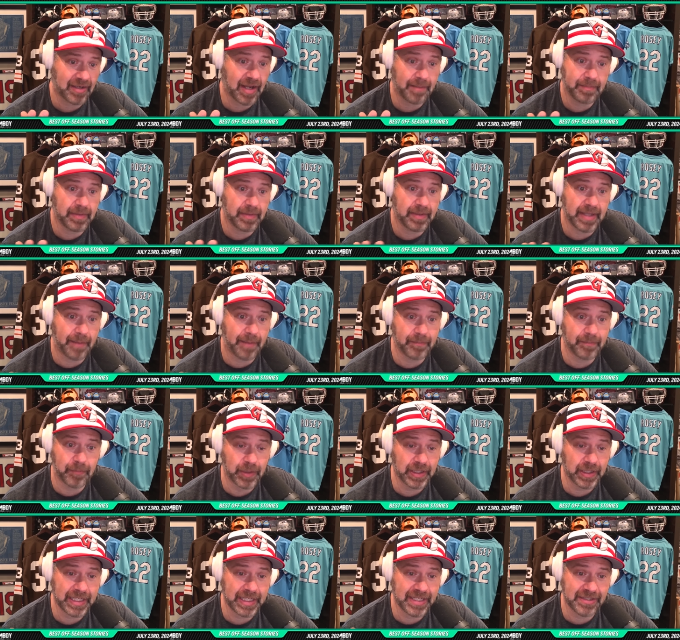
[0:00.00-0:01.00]
I'm I'm
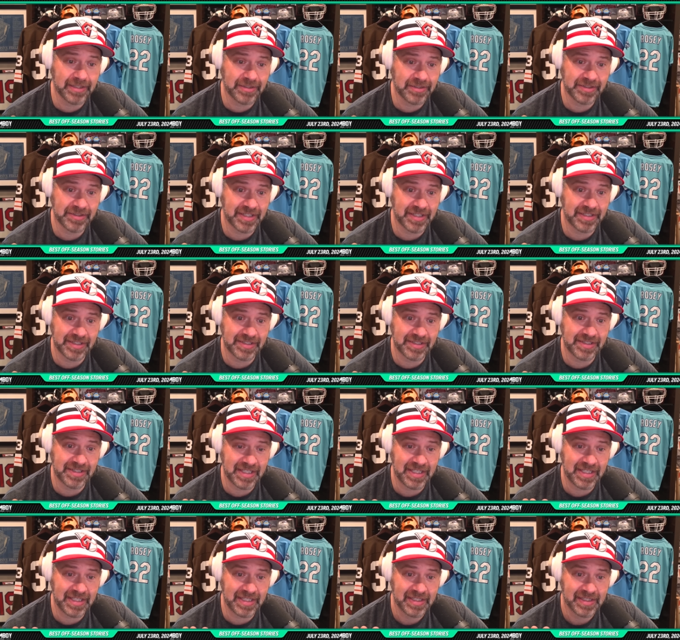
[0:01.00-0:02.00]
really interested to
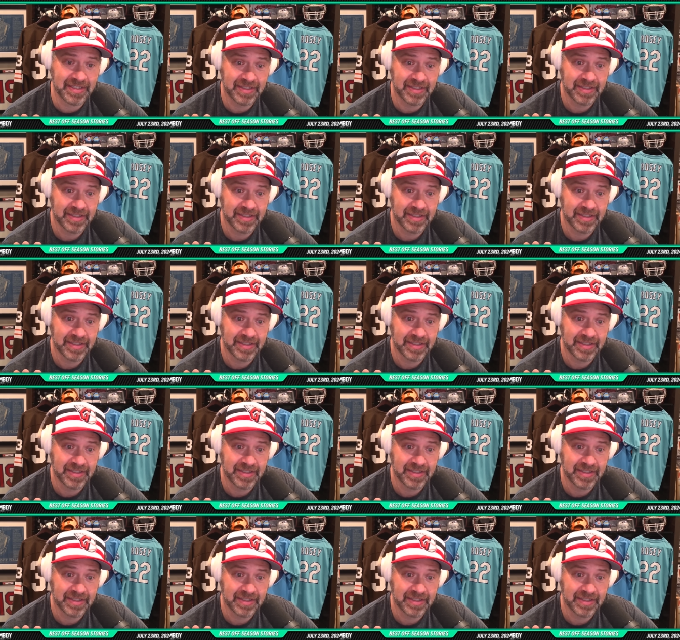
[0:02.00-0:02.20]
see